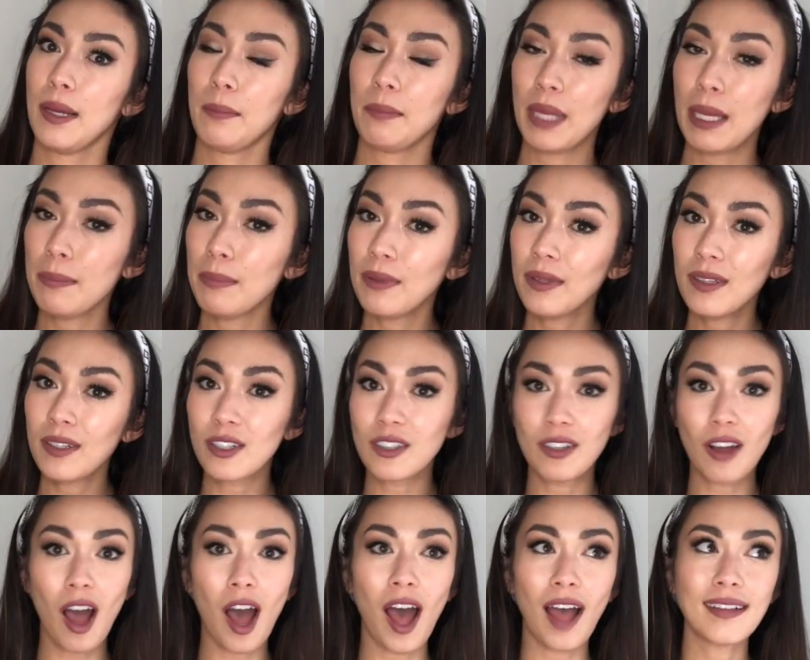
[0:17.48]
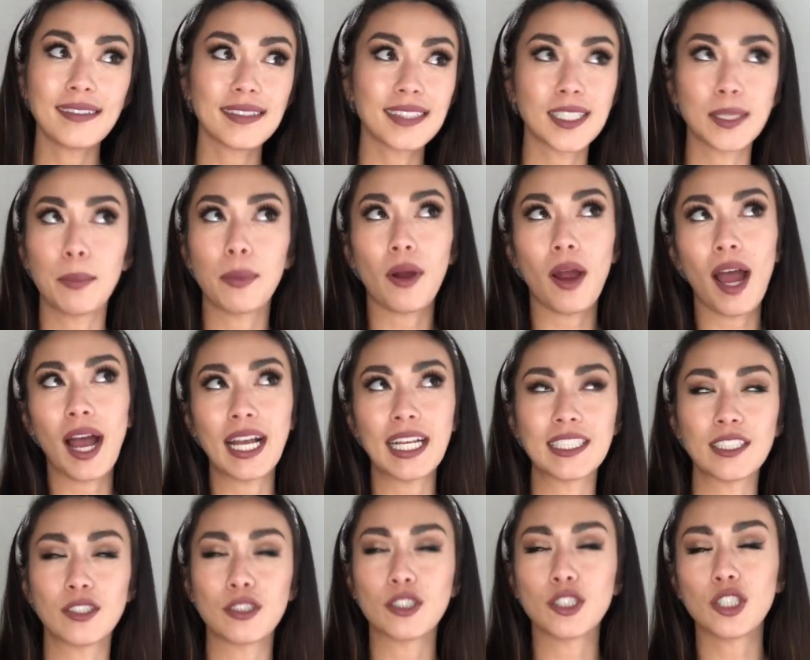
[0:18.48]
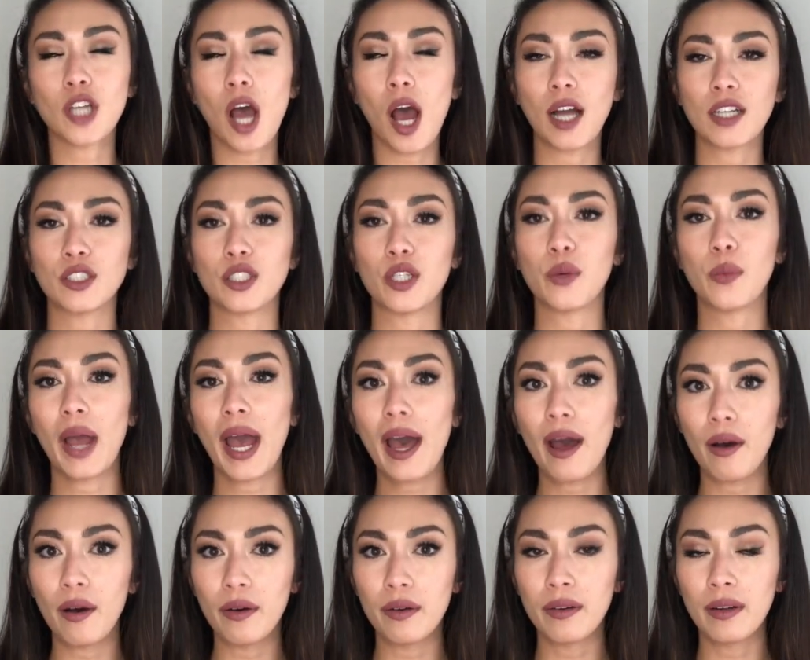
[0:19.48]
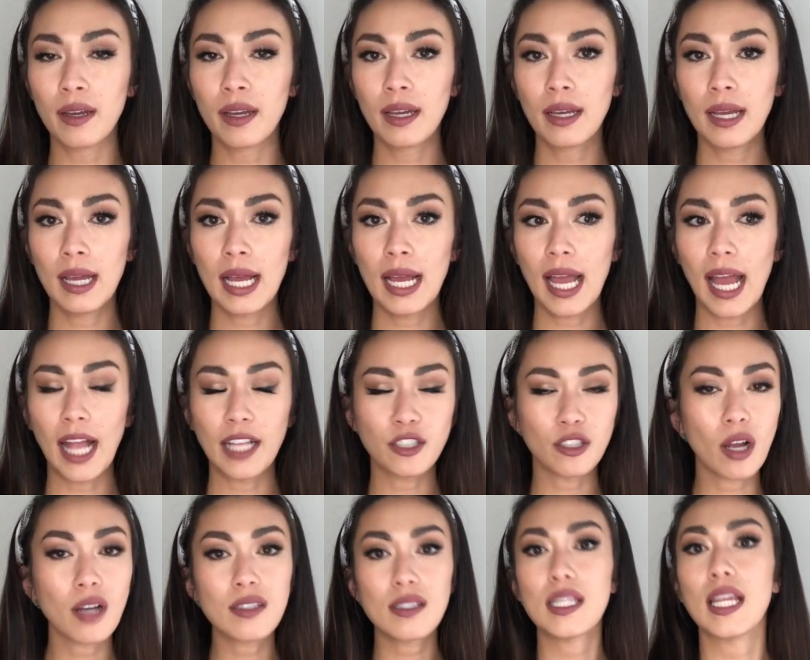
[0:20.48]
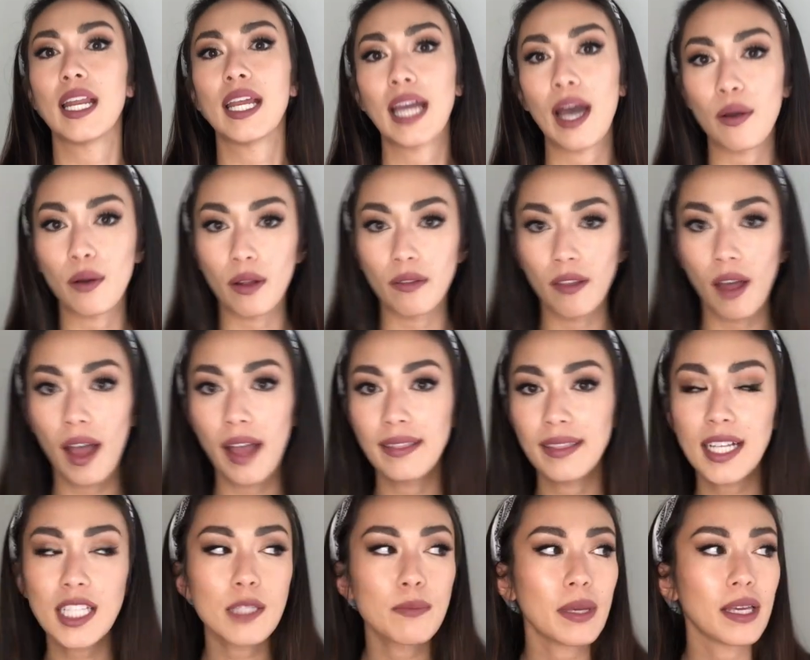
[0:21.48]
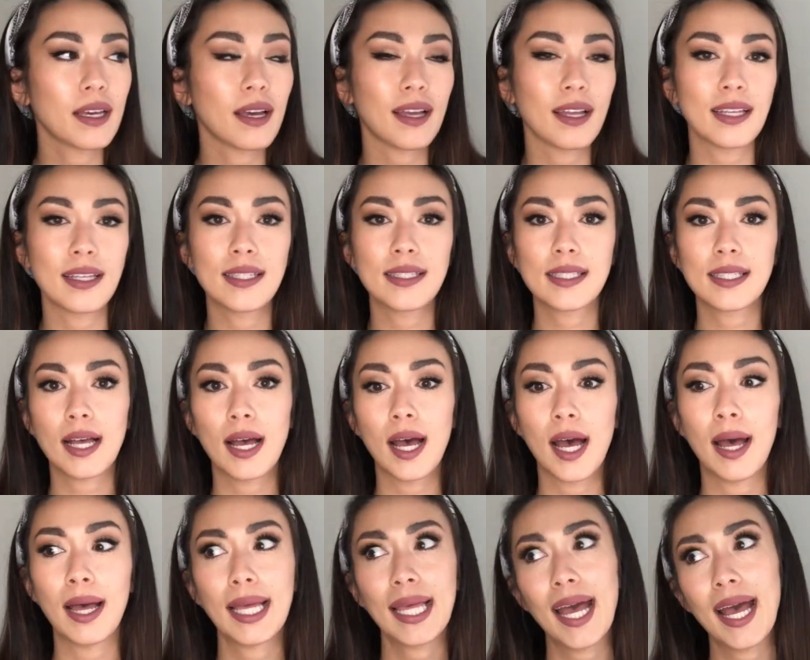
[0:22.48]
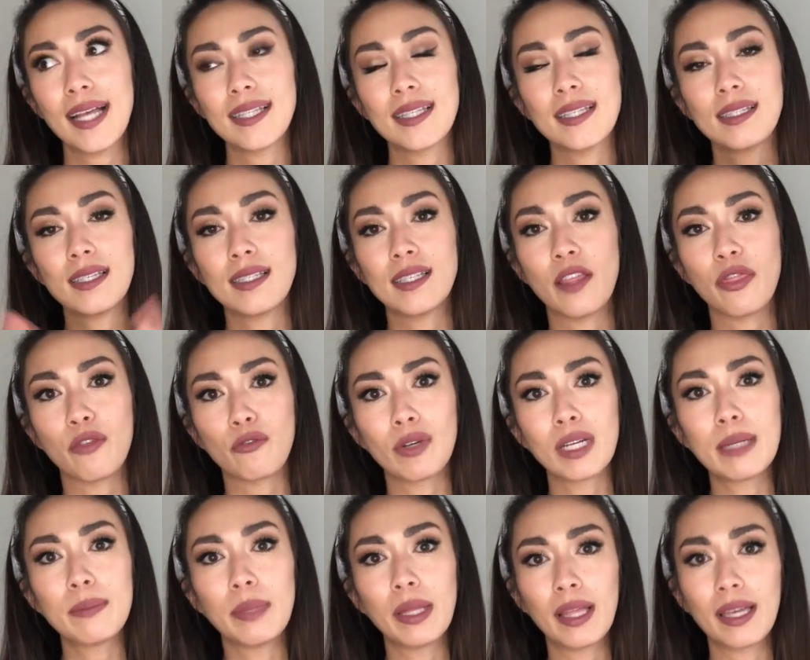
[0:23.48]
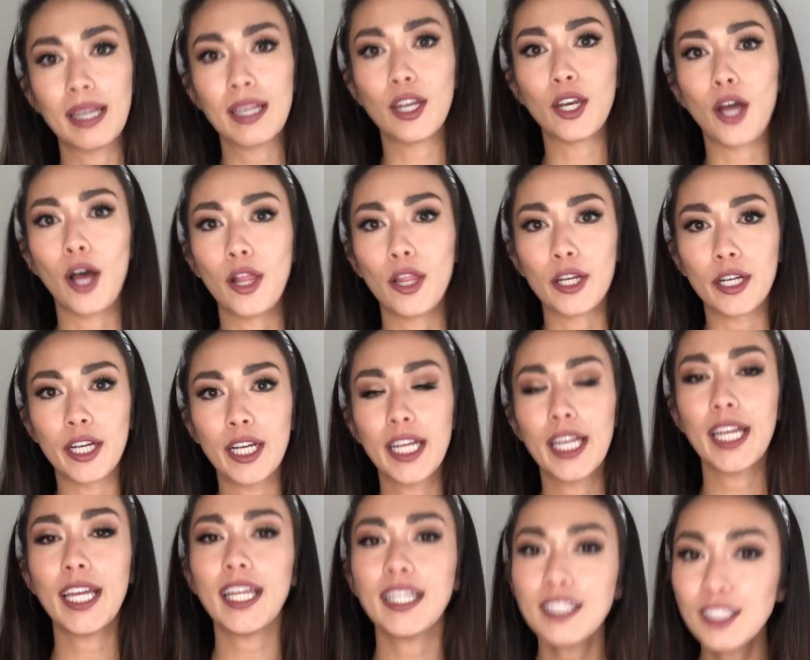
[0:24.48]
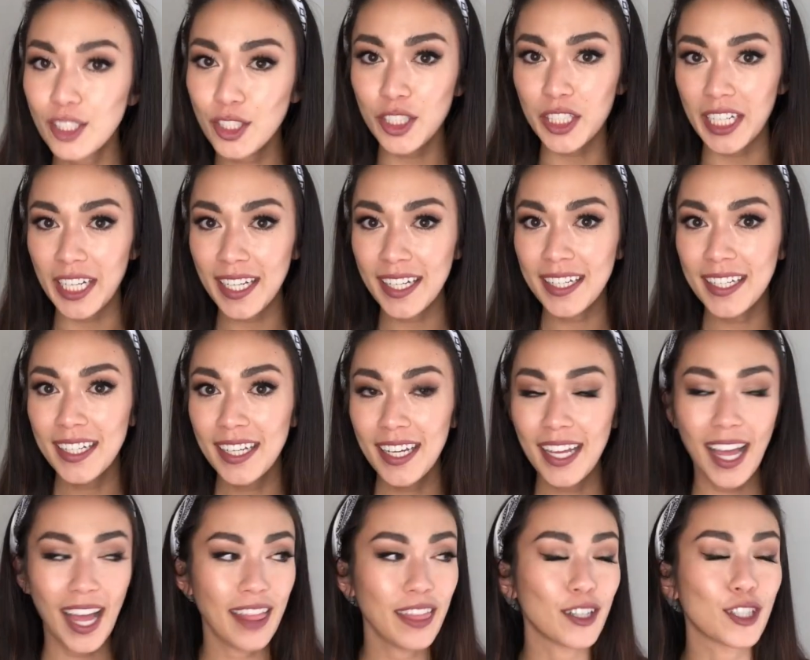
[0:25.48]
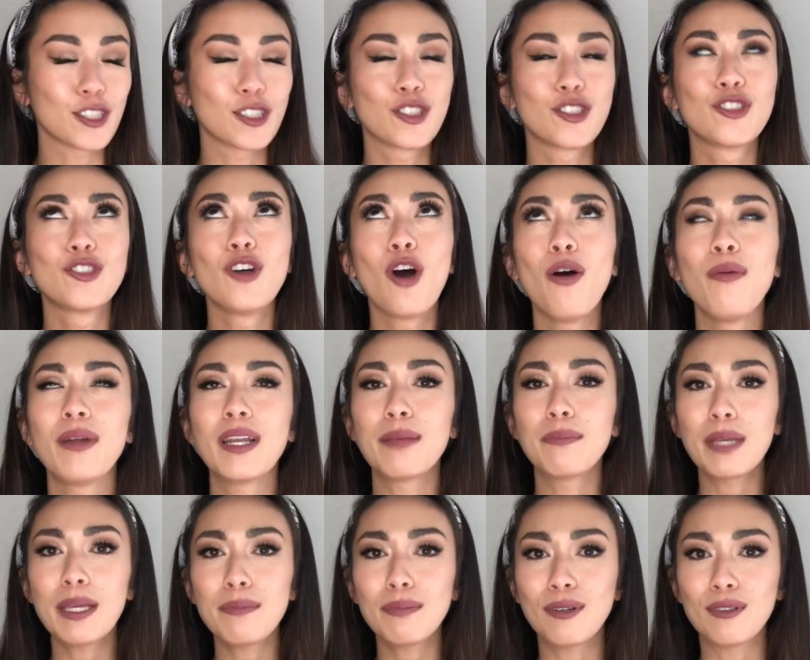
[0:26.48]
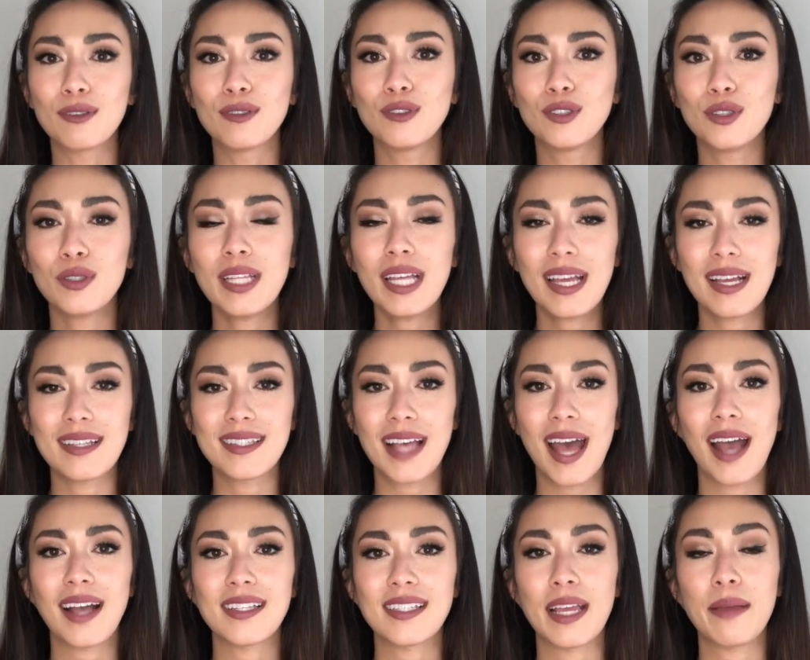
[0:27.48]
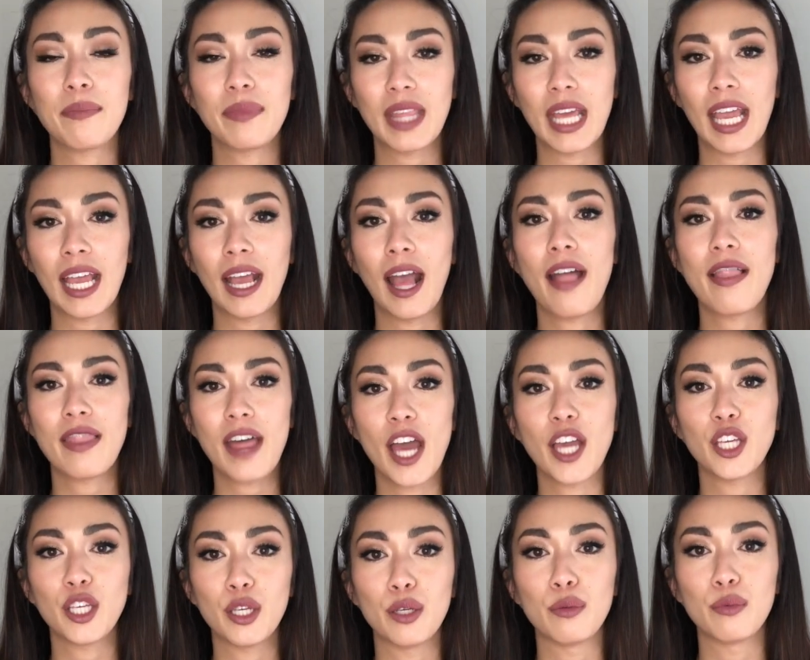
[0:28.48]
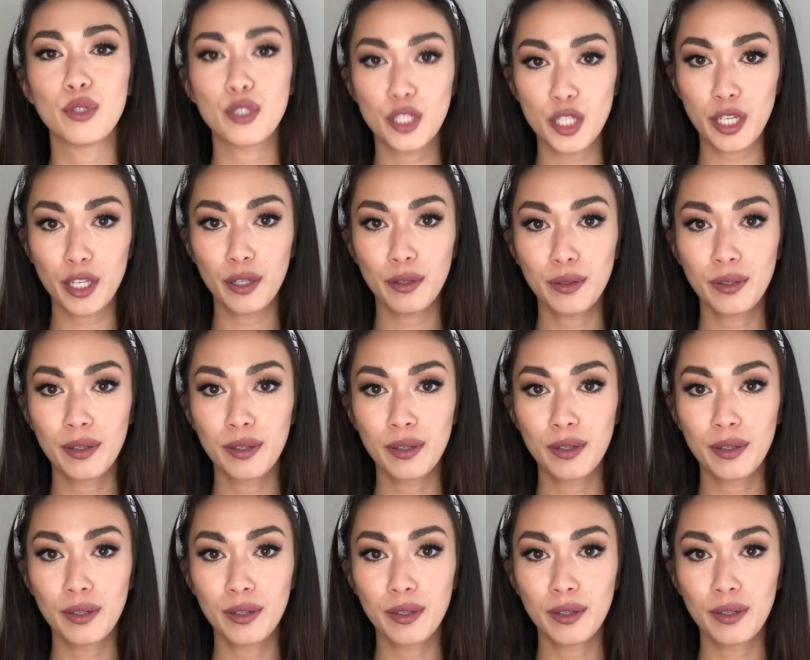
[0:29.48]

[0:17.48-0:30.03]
People are not surprised or shocked or wowed, and you're not standing out online. That's because, guys, this is a $3 billion industry and there are so many people who do the exact same thing that you do.